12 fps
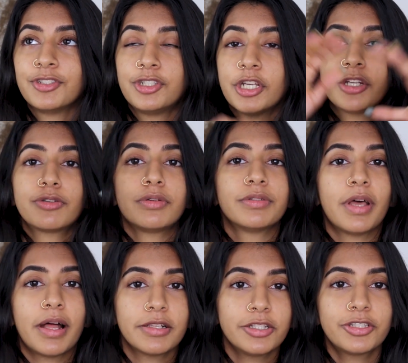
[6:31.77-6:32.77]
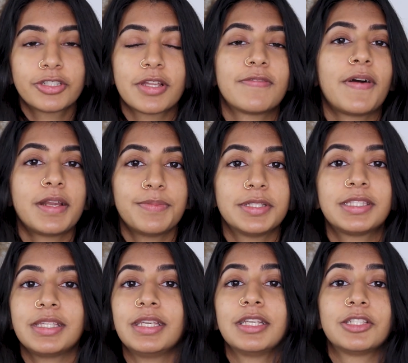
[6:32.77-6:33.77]
general knowledge that vitamin
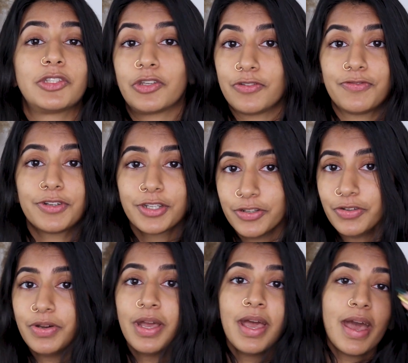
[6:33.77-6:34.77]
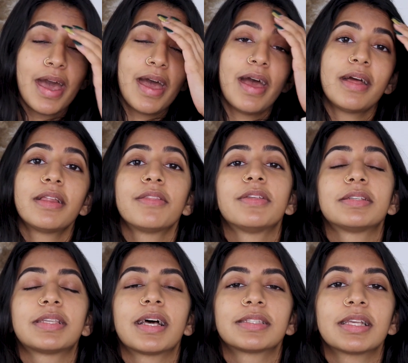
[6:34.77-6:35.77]
C is good for you. And
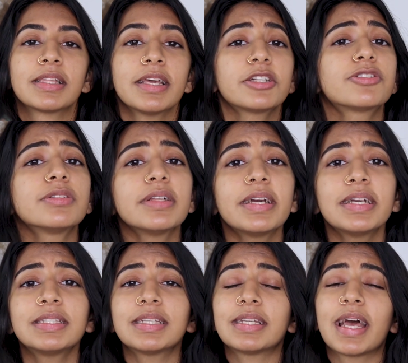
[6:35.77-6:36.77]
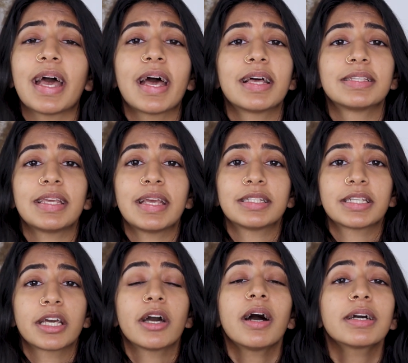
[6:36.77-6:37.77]
this has electrolytes, it has
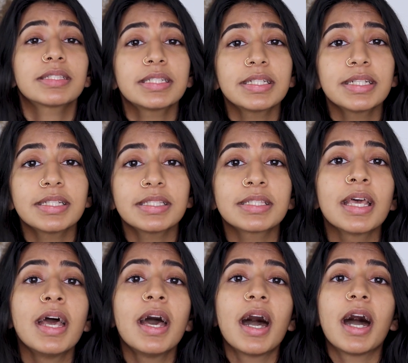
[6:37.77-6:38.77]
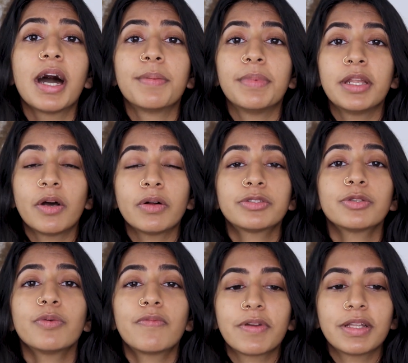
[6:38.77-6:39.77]
antioxidants, and
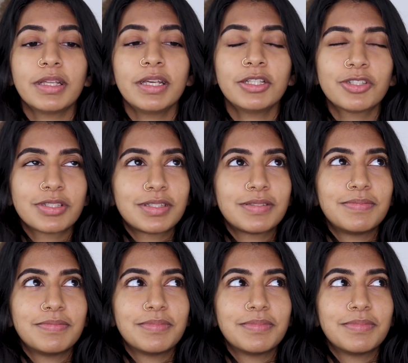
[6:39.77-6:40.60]
also really just